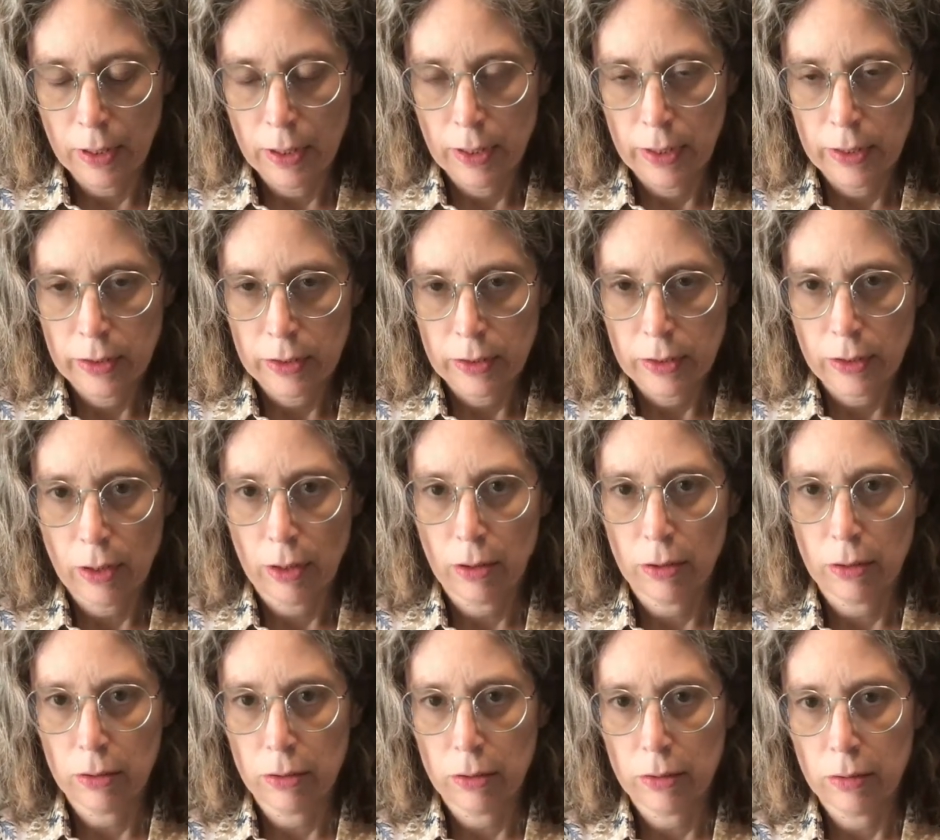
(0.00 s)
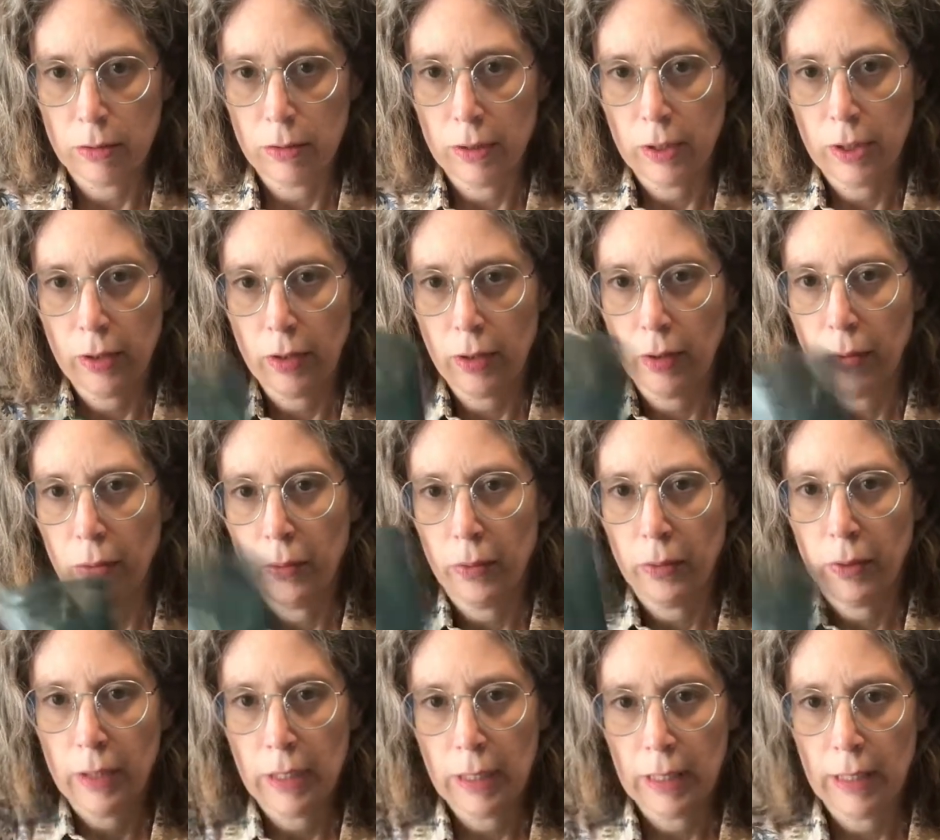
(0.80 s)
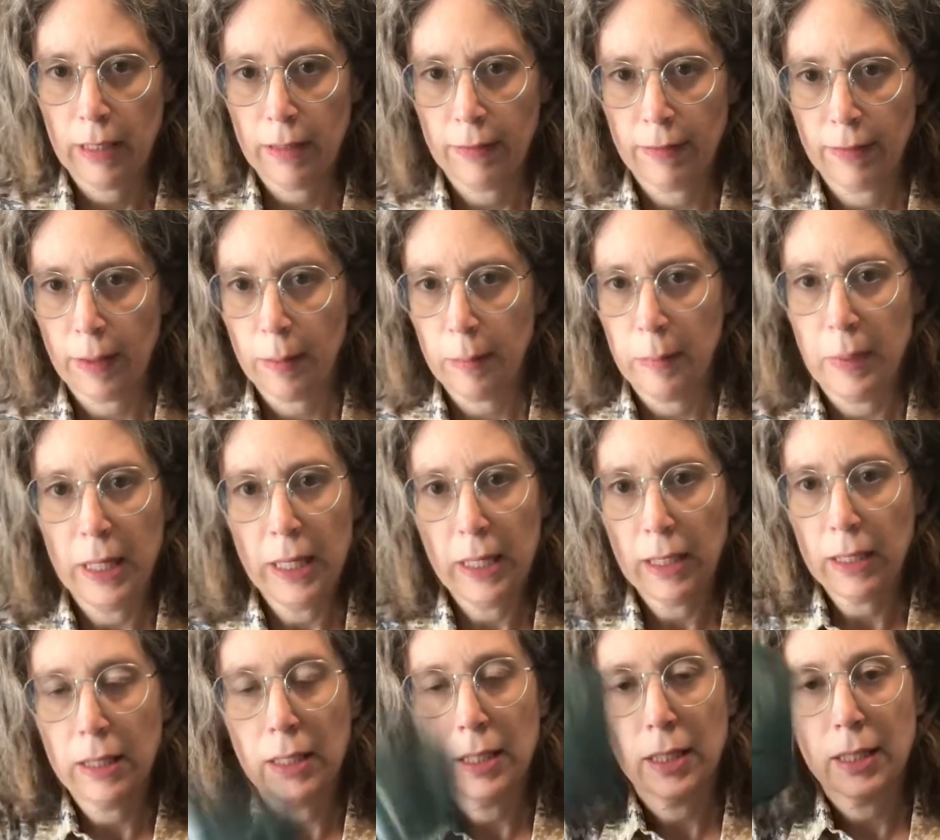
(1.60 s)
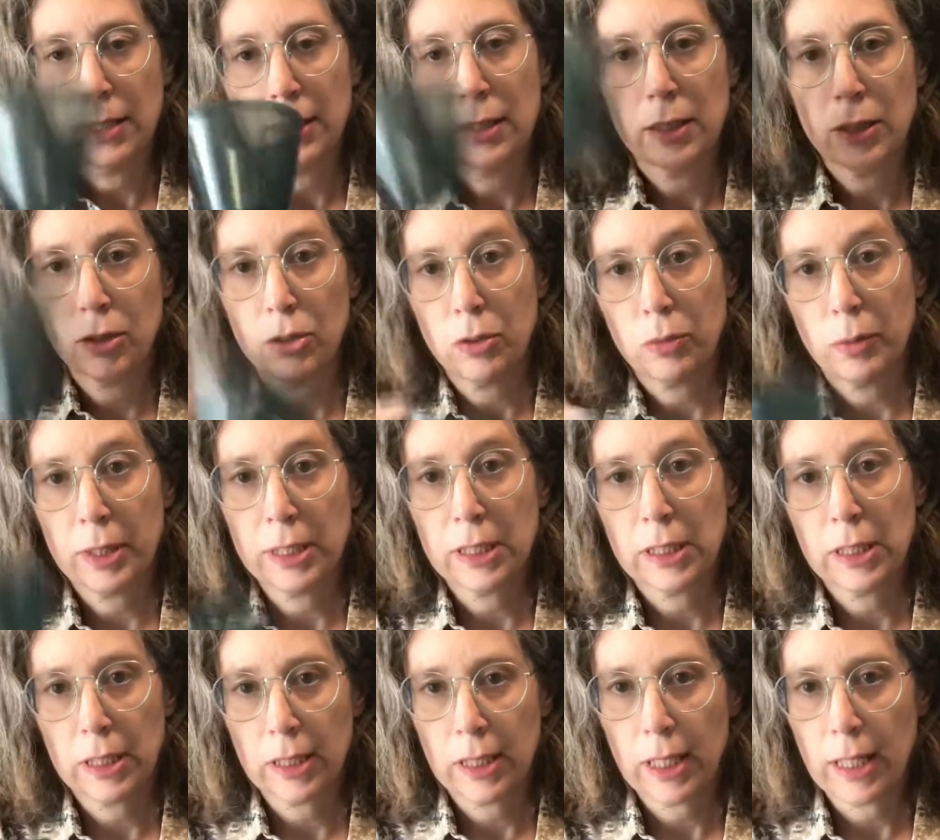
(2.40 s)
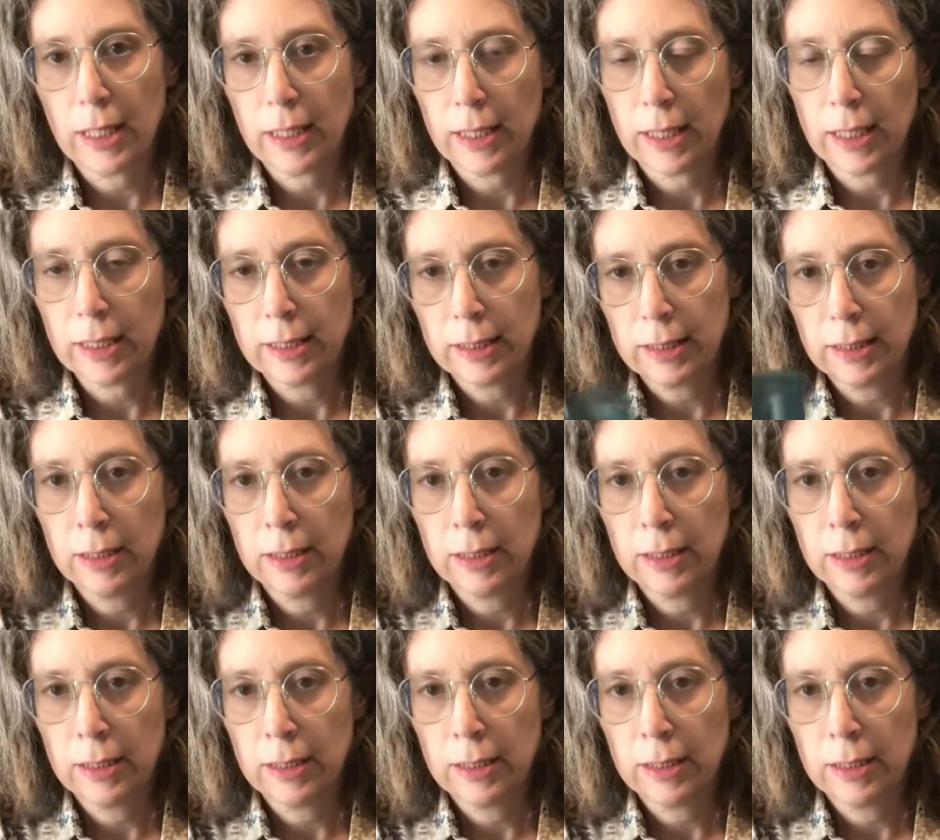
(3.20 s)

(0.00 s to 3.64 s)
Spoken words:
So, you know, if I'm in a situation like this,